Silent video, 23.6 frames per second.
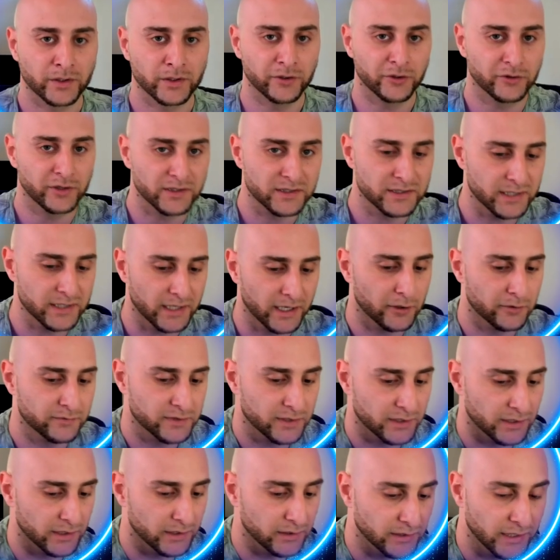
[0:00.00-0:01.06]
And you can say,
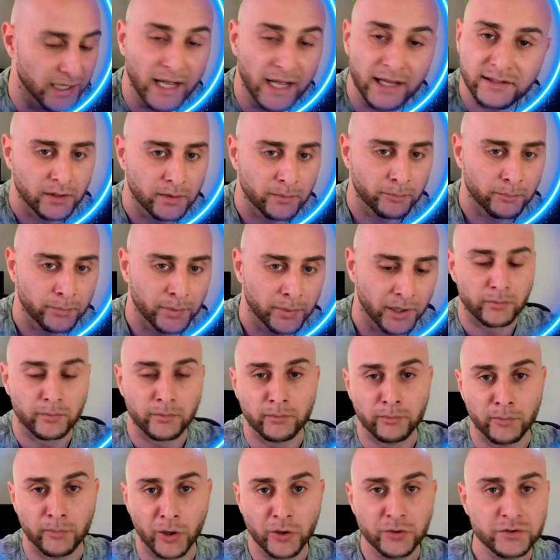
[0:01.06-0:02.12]
obviously, yes, but
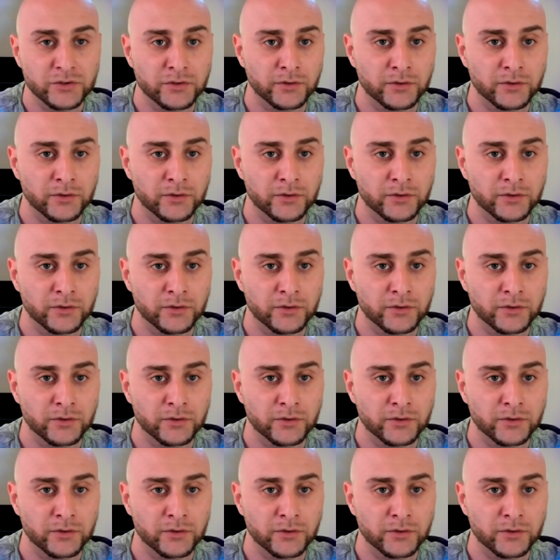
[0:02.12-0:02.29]
most of